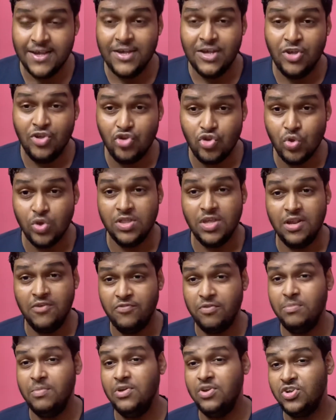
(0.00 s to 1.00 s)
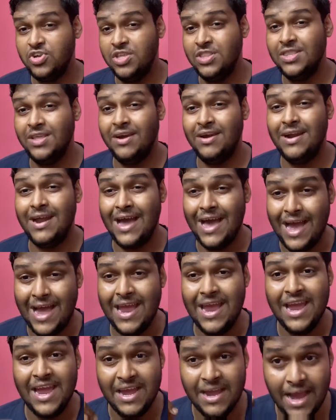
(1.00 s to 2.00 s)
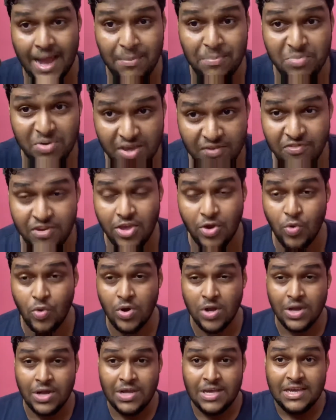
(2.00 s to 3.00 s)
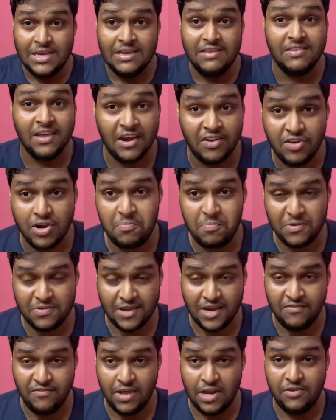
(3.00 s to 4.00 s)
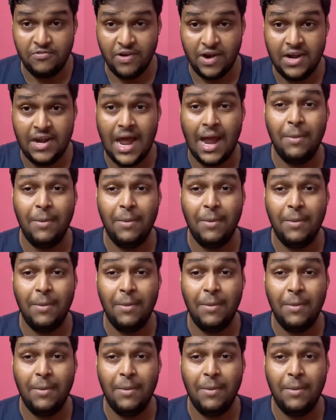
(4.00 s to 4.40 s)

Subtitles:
So the information that I am giving you is 100% verified.